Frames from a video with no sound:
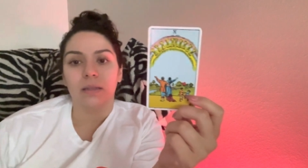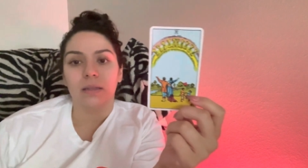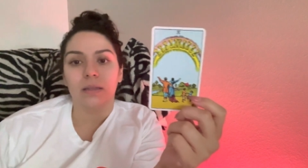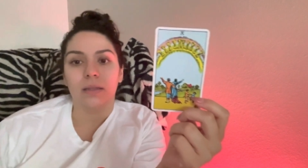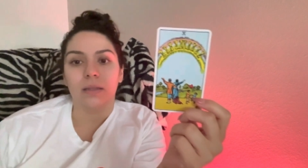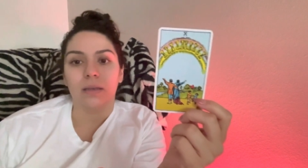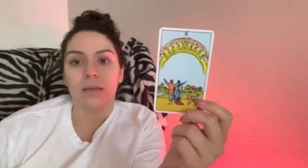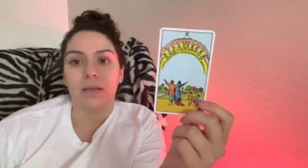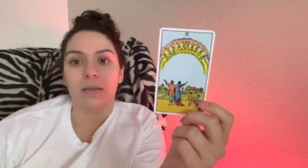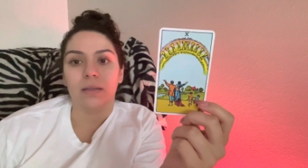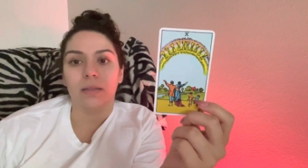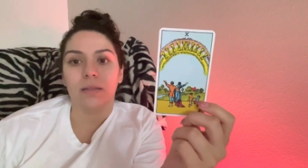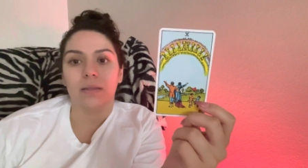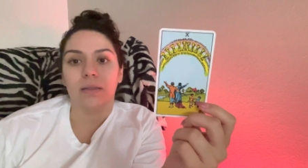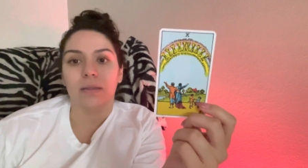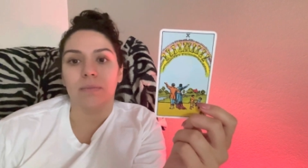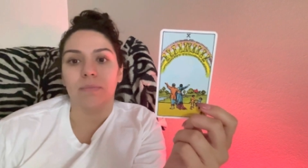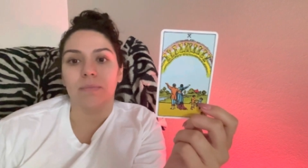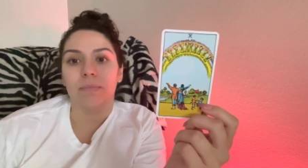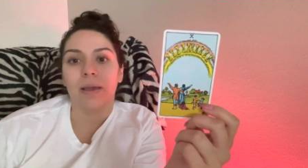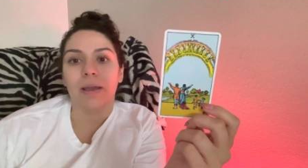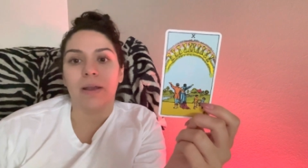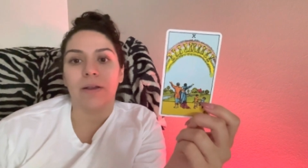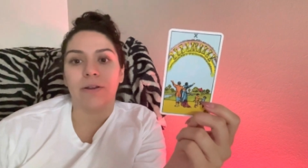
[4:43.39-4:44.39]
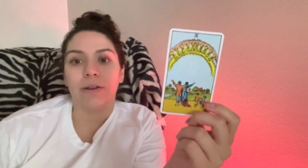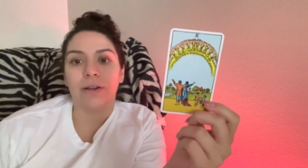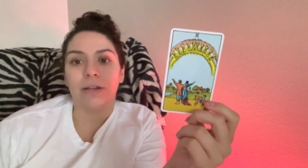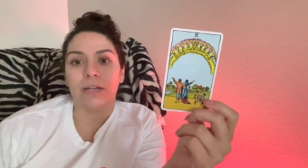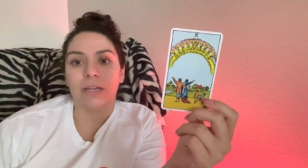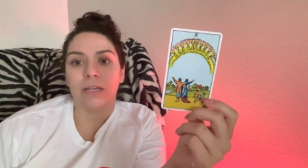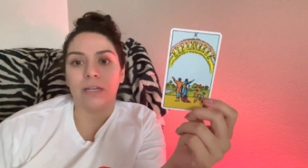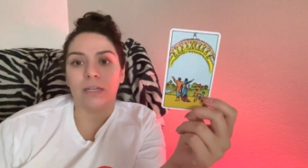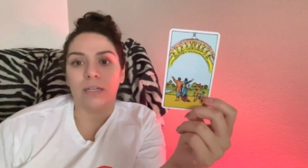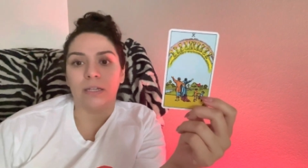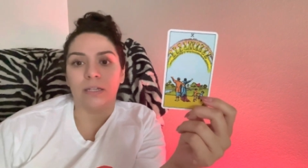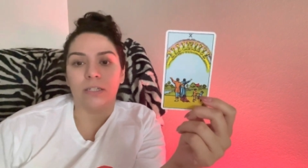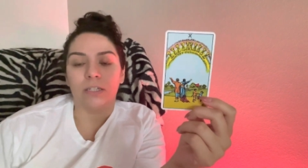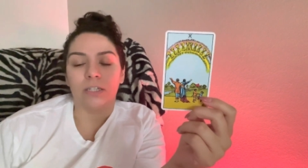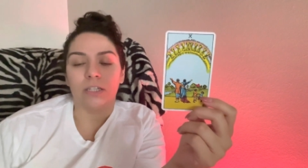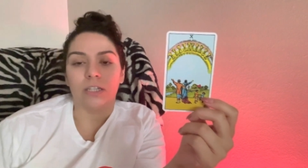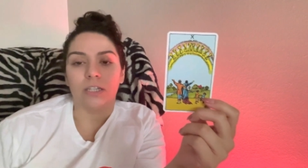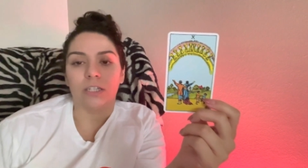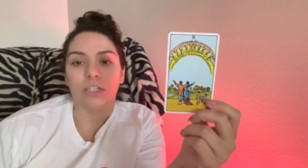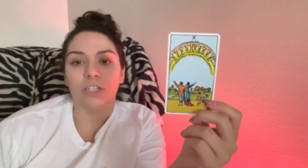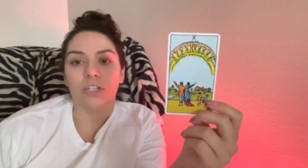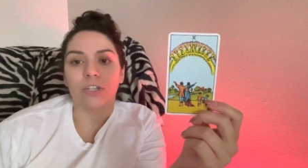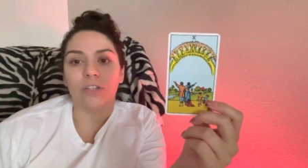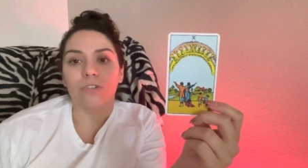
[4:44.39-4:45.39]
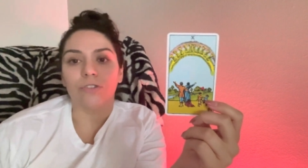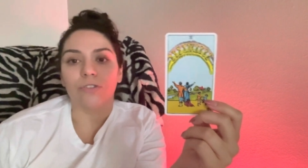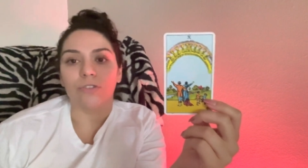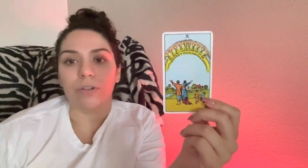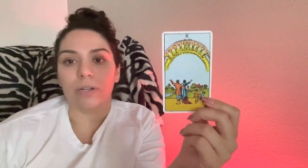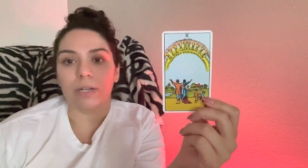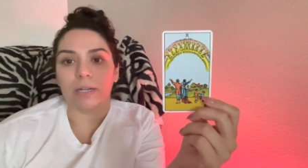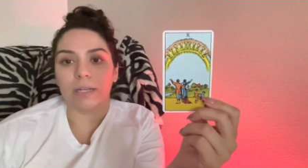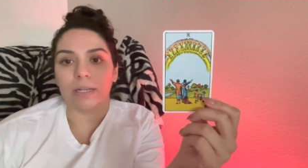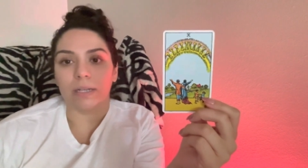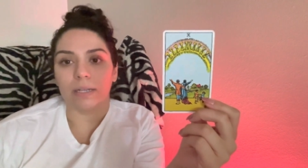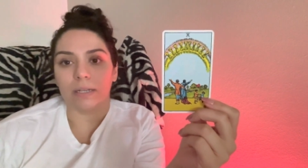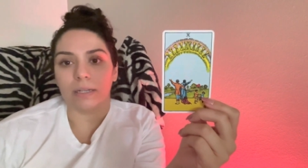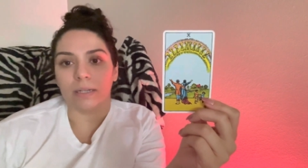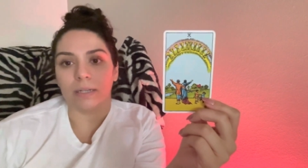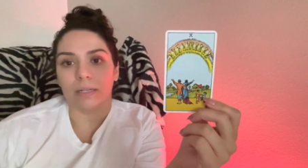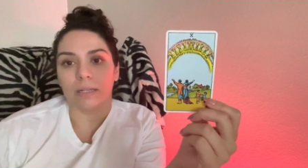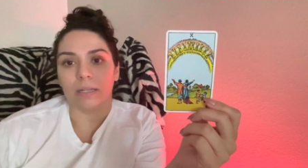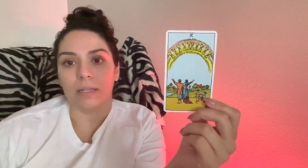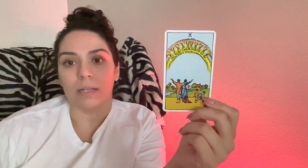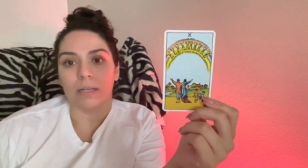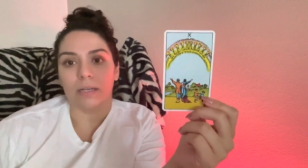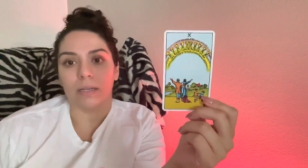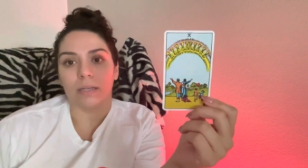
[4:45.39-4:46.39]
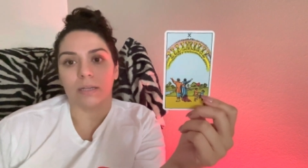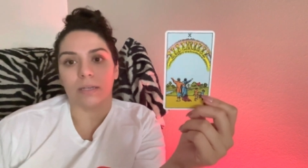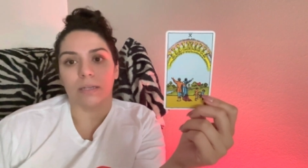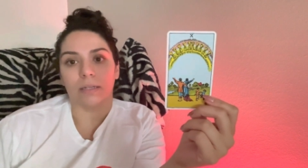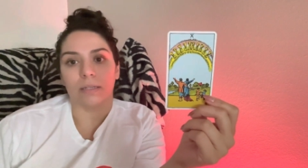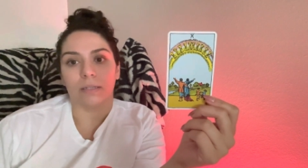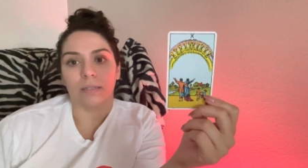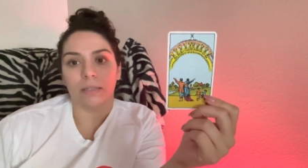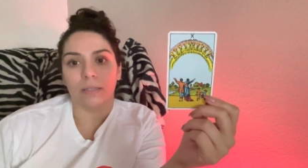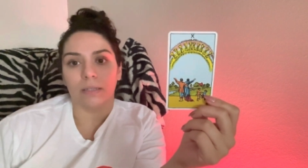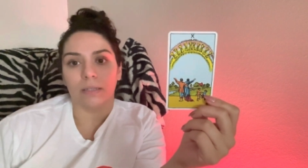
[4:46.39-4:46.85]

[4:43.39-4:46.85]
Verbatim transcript: the marriage, the children, the,